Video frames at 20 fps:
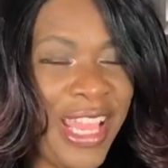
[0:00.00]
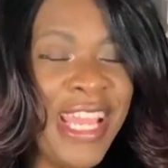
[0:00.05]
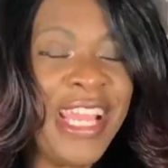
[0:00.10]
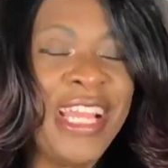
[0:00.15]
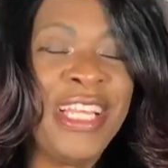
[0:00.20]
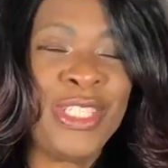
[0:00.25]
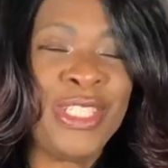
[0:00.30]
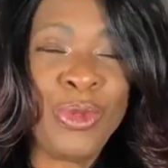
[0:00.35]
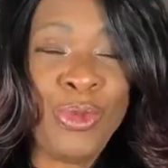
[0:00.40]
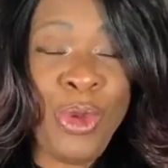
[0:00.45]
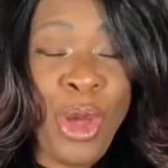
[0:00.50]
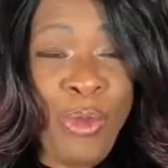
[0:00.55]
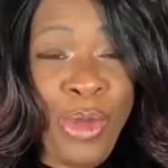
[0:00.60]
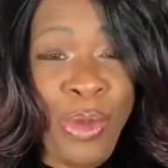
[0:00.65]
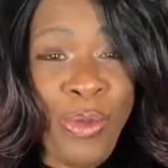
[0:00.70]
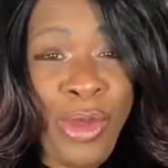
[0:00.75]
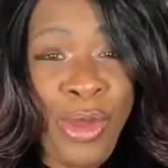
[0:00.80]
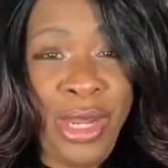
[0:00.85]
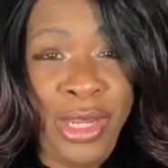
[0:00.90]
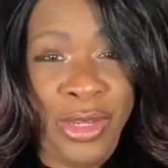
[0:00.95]
So what we
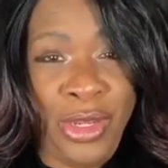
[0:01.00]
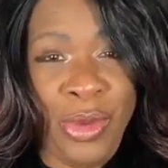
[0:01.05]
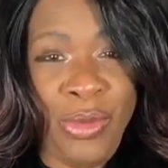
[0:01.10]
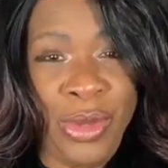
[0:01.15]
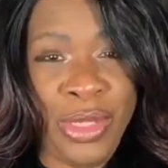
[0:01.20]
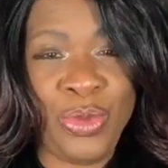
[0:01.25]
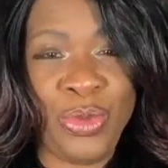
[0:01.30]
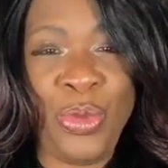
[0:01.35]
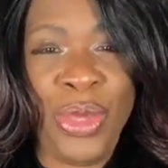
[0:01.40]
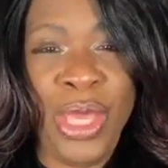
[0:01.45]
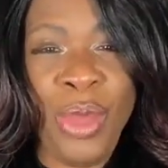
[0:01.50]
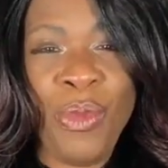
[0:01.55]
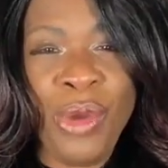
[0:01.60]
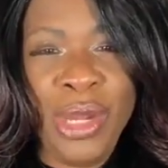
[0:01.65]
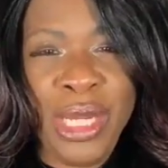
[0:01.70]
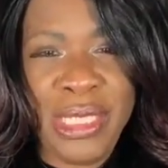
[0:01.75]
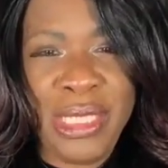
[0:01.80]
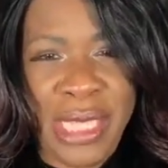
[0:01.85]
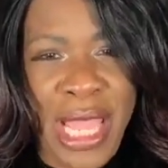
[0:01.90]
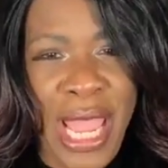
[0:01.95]
want to do is we
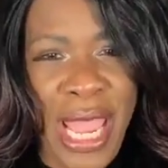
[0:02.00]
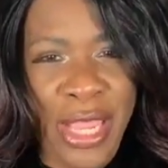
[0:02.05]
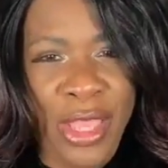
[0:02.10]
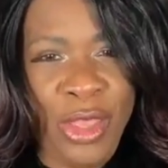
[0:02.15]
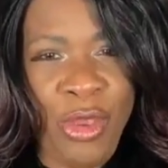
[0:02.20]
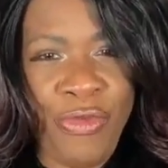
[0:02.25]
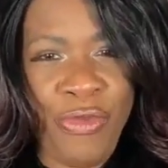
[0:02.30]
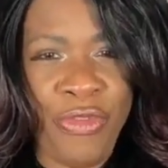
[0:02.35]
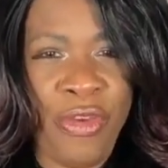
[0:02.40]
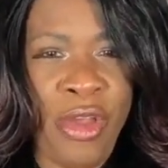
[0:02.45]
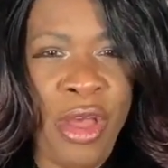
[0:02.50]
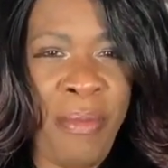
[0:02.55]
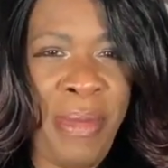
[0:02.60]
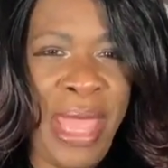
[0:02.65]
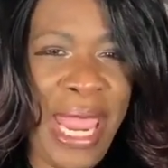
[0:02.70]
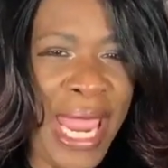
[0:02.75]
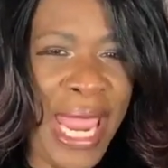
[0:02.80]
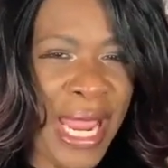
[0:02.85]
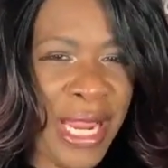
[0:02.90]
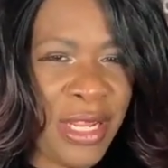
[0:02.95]
want to take you from
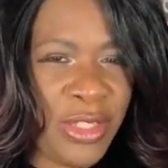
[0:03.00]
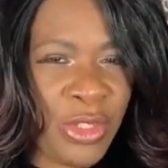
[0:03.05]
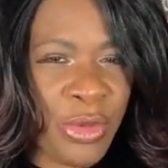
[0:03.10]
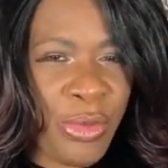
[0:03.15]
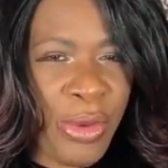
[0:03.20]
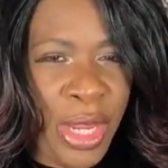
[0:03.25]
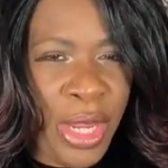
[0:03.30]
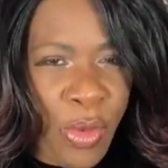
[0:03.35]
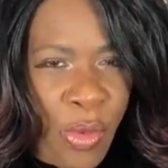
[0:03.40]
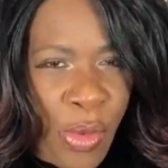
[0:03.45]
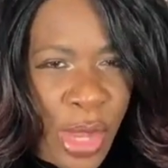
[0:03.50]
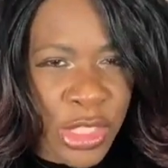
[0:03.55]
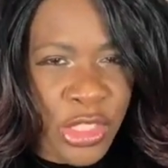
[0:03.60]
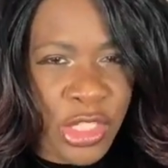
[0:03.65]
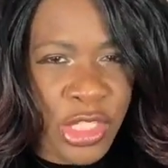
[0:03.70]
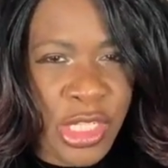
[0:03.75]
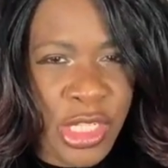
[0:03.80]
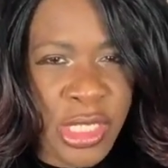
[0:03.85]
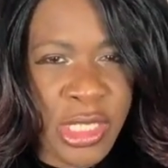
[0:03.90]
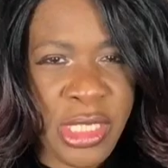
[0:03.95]
answering
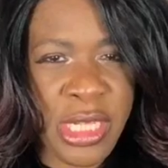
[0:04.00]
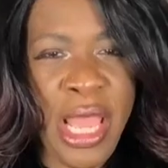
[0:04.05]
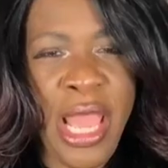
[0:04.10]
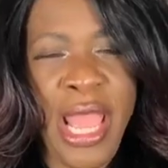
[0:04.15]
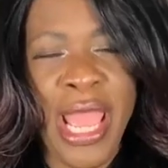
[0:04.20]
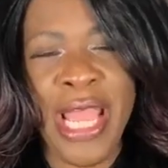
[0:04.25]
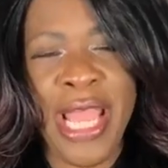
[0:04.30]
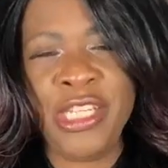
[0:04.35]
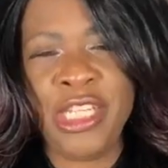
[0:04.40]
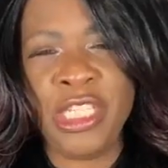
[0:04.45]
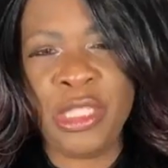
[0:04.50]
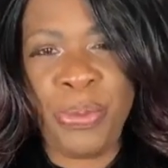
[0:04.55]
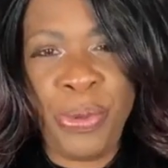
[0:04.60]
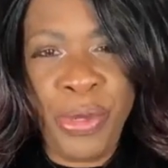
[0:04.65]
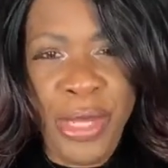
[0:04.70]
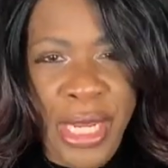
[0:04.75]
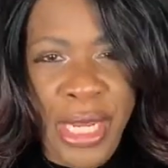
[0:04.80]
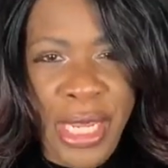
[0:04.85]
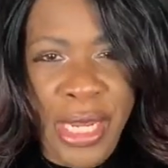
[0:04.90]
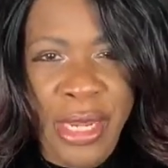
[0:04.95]
questions and just
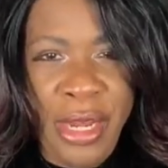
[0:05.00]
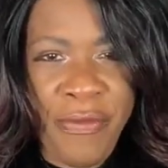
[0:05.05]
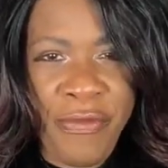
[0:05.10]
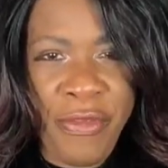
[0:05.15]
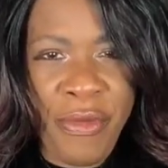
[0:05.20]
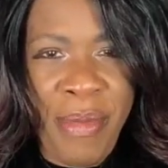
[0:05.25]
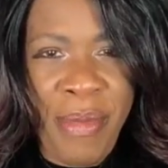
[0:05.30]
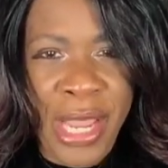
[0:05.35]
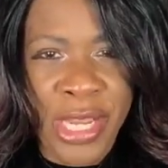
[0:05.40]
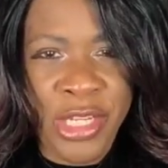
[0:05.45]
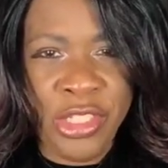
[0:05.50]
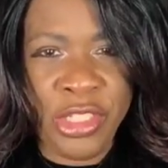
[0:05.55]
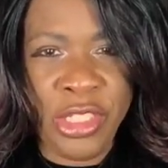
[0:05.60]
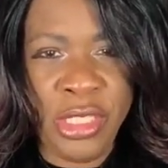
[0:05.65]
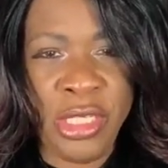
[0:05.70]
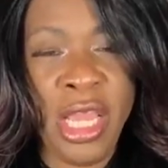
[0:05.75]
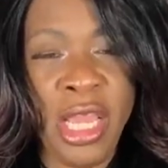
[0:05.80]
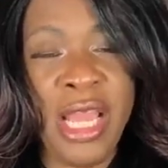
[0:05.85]
putting in information